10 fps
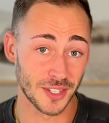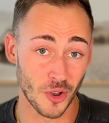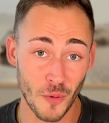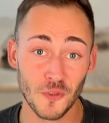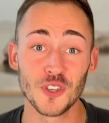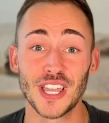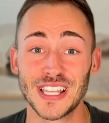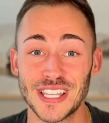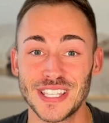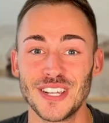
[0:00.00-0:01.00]
So hopefully you guys
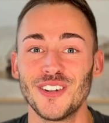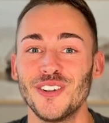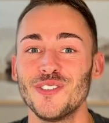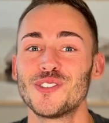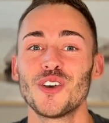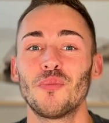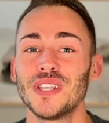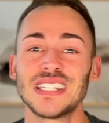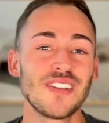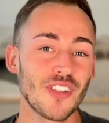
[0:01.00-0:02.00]
continue to do so.
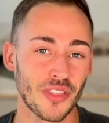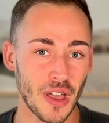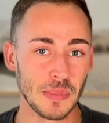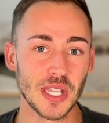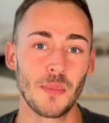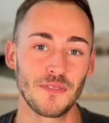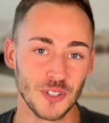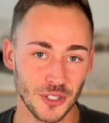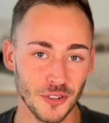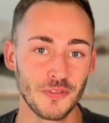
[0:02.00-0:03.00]
Please give it a thumbs up if you
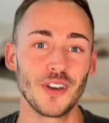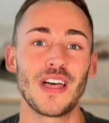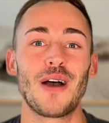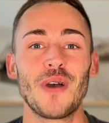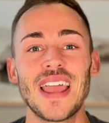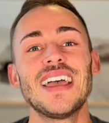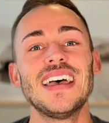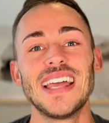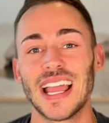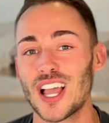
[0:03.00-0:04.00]
do feel that way
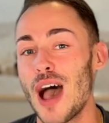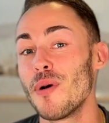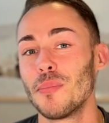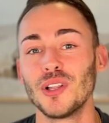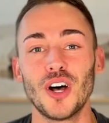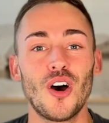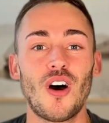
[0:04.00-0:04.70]
and comment below.